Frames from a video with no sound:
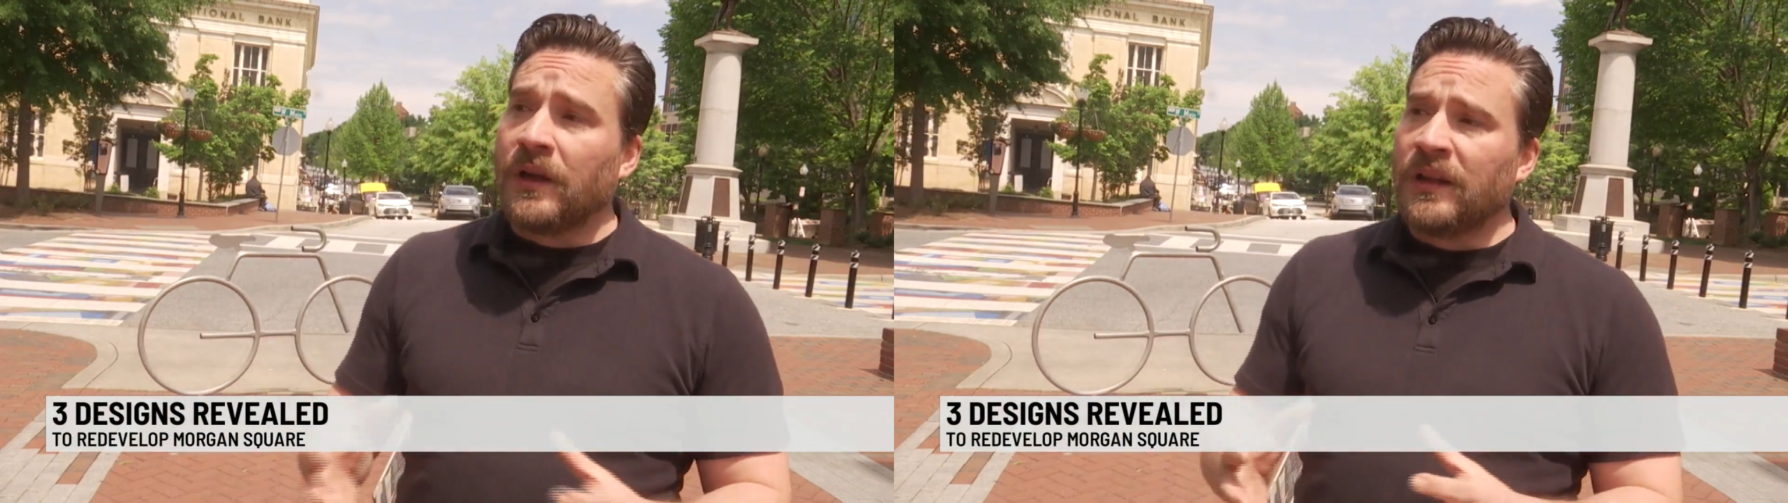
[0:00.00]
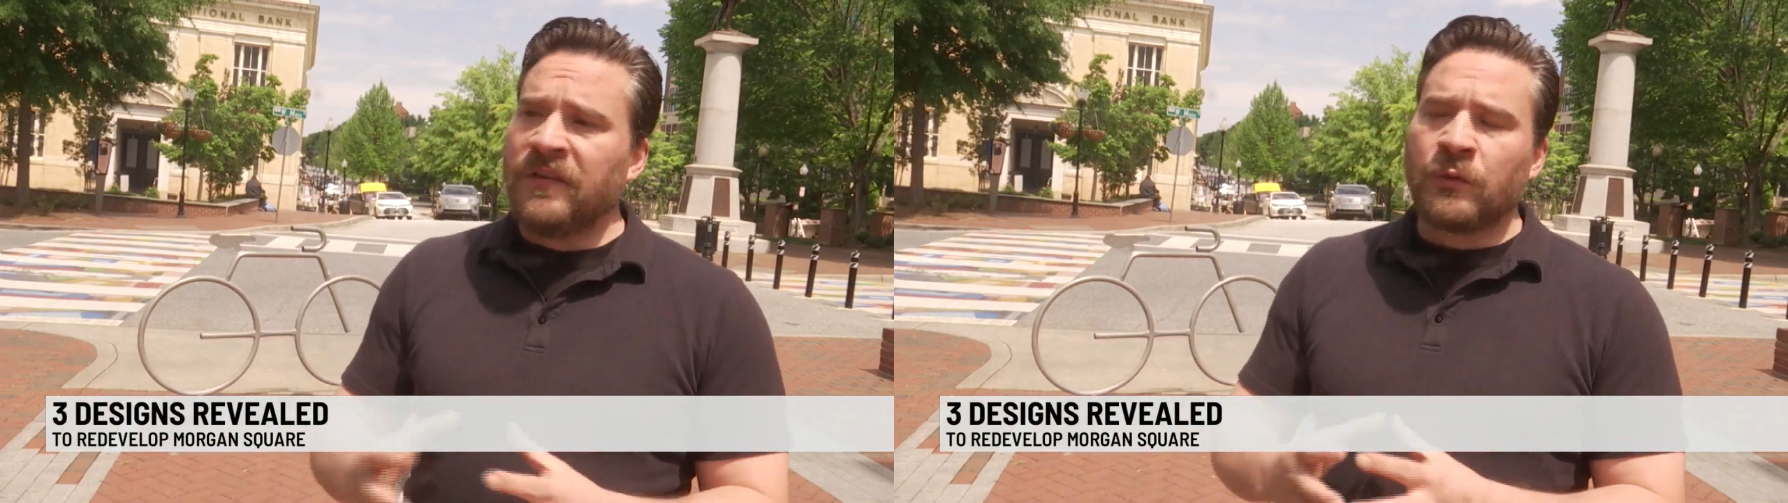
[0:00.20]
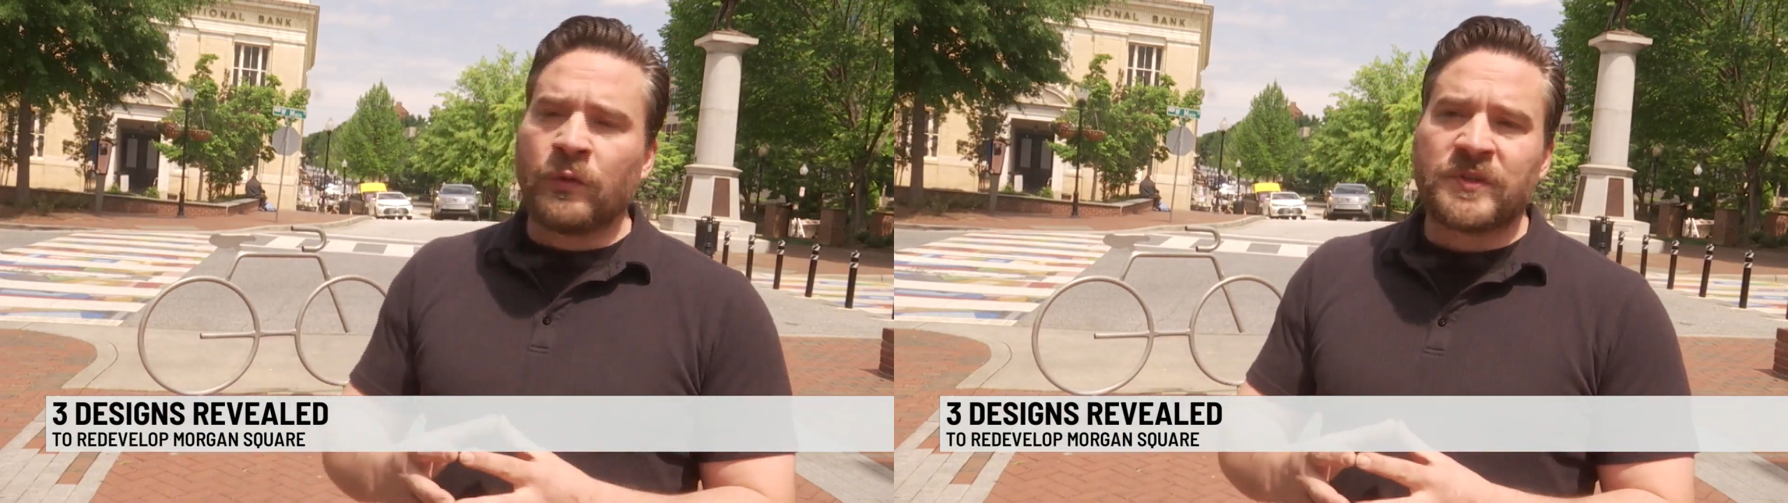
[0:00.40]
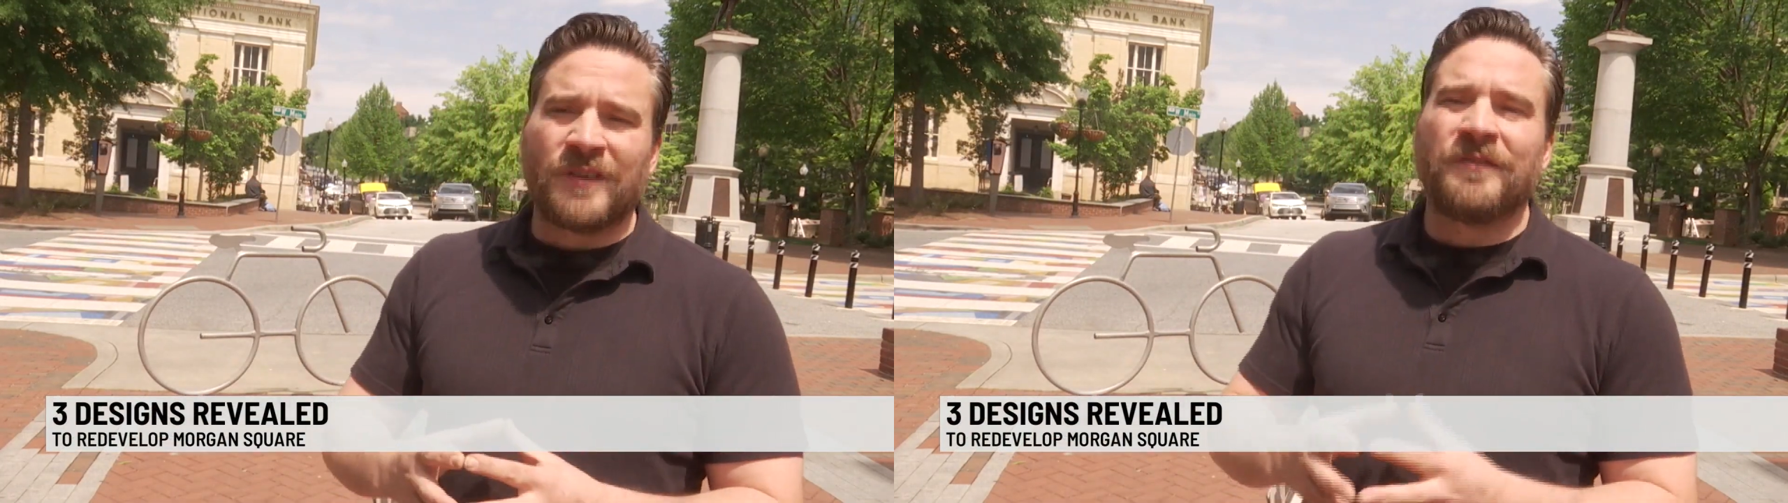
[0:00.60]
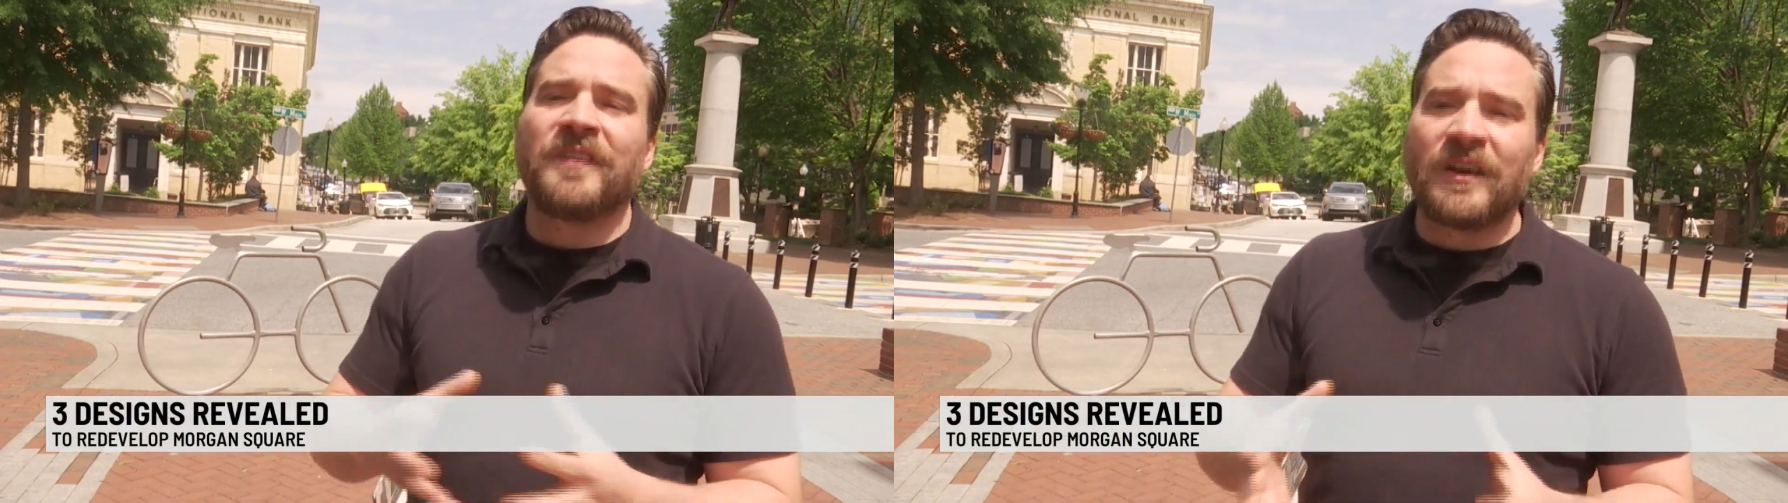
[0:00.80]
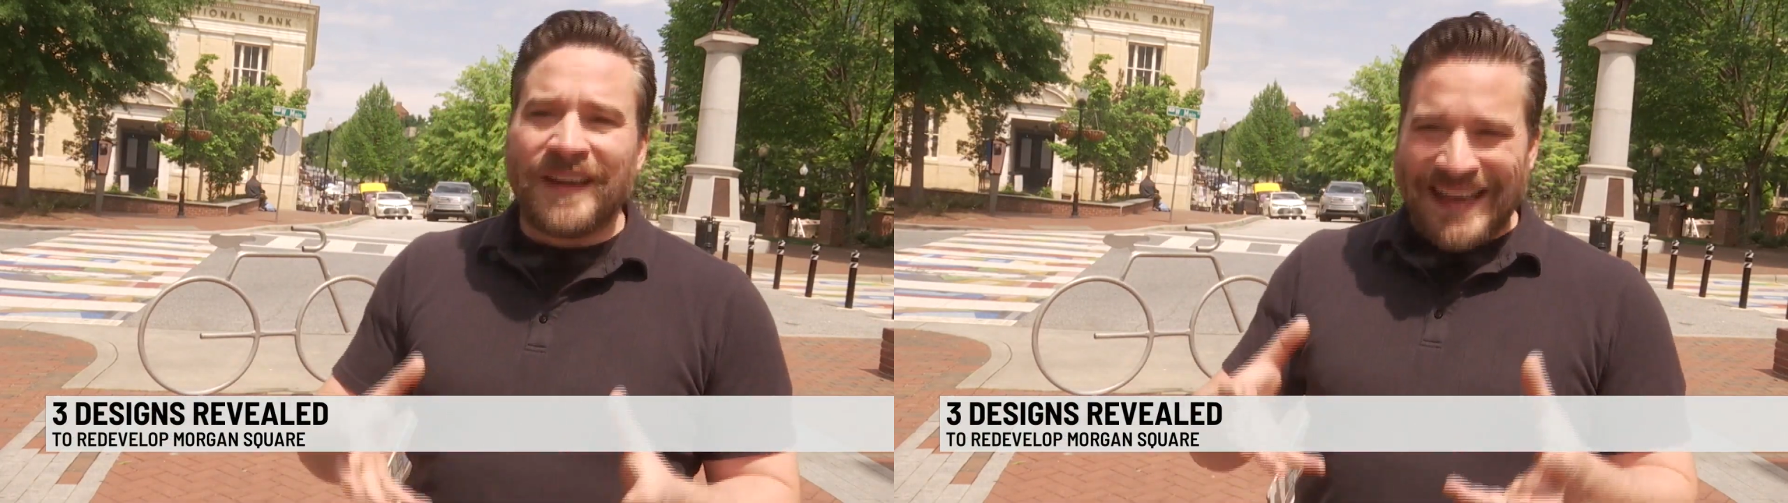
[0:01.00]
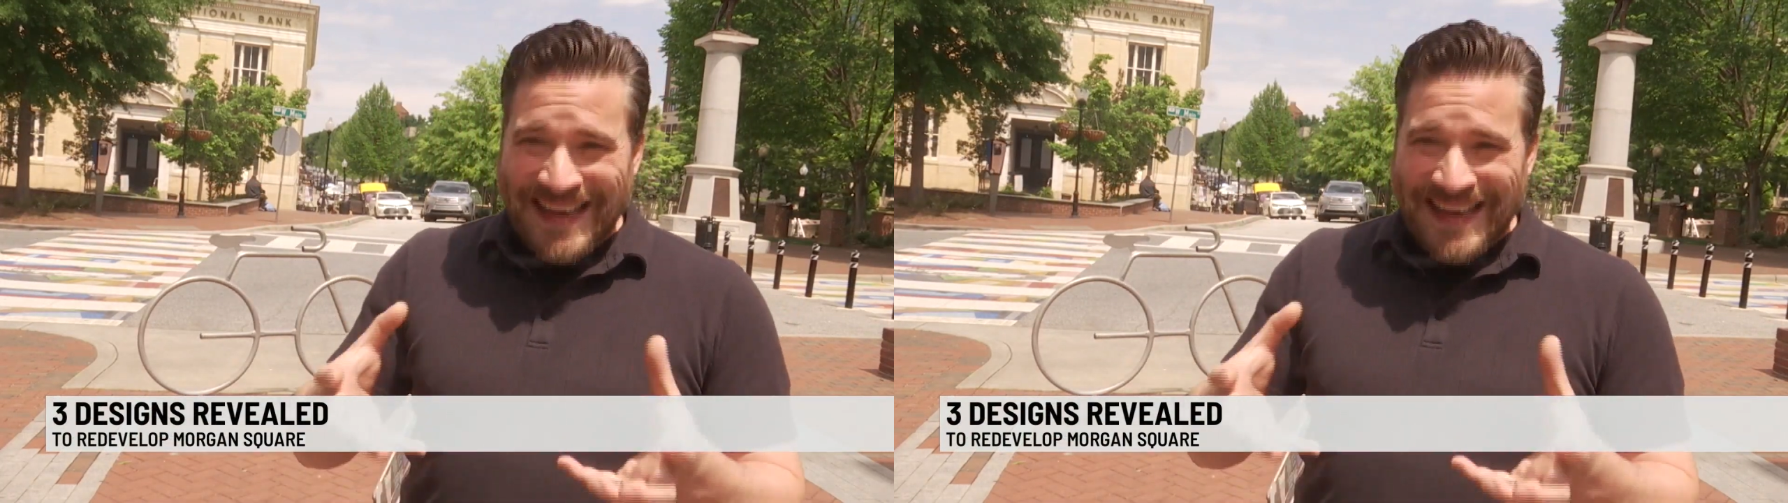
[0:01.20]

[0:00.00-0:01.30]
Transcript: Living rooms are very